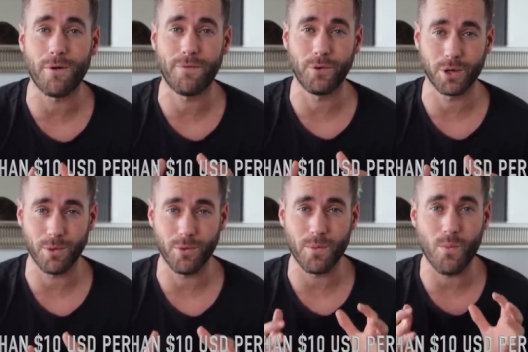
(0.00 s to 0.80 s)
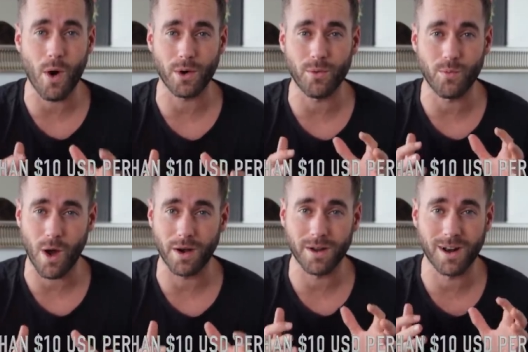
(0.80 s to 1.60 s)
affordable than
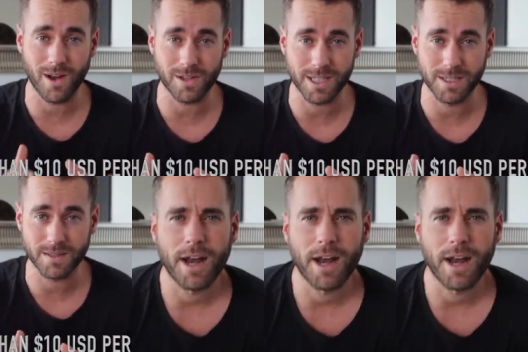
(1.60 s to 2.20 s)
one-on-one -on -one classes.